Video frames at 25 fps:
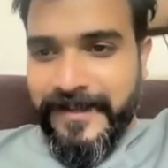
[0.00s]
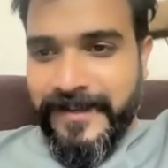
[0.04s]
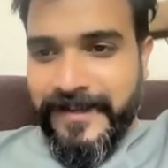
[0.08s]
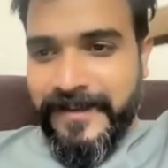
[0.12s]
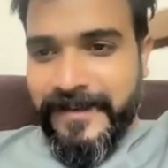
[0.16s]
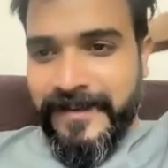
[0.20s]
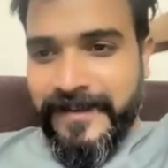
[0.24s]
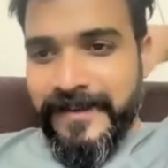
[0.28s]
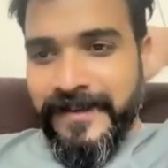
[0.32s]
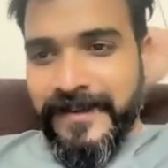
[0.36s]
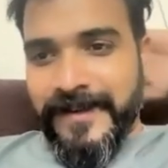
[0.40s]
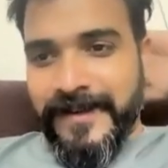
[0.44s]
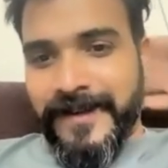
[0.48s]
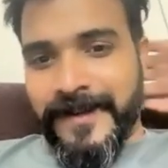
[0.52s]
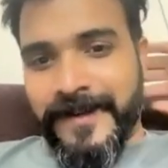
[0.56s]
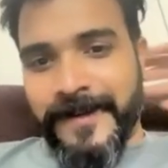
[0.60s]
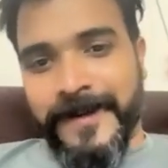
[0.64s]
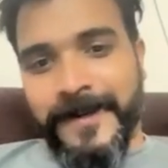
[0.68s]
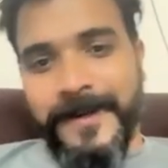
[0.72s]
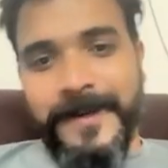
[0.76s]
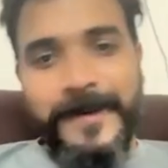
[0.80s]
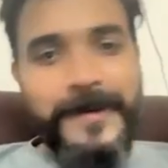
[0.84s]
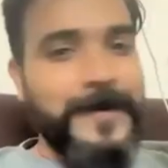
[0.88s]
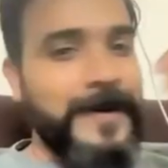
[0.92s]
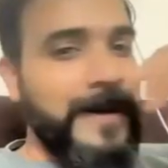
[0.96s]

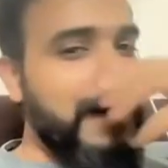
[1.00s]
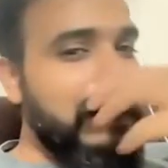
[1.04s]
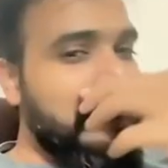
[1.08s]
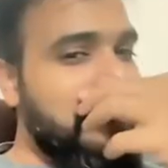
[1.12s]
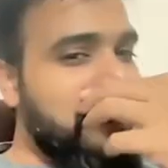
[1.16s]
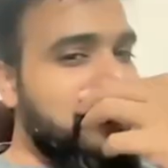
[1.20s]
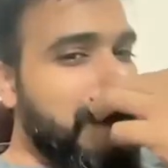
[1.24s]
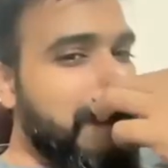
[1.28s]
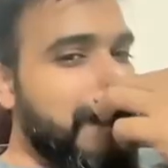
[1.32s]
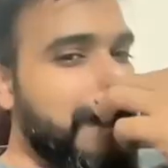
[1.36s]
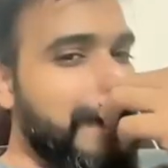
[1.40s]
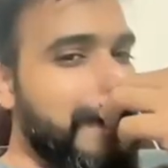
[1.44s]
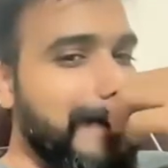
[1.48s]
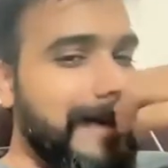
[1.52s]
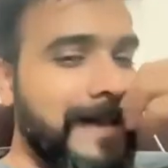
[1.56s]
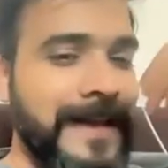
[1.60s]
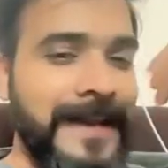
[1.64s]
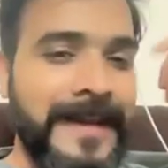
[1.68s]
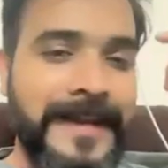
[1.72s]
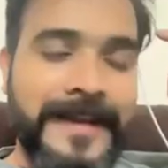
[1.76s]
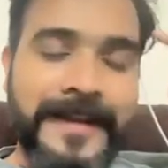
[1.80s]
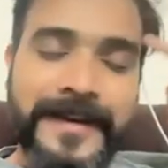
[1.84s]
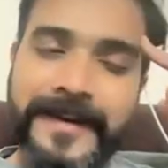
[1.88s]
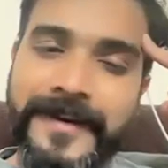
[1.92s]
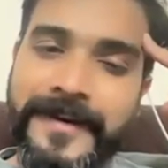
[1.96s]
You can
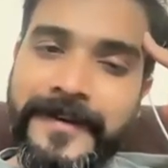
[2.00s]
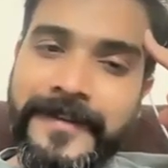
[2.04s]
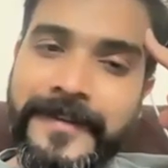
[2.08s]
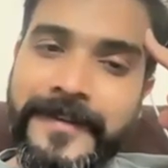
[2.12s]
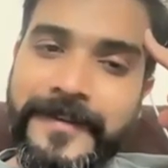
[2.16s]
like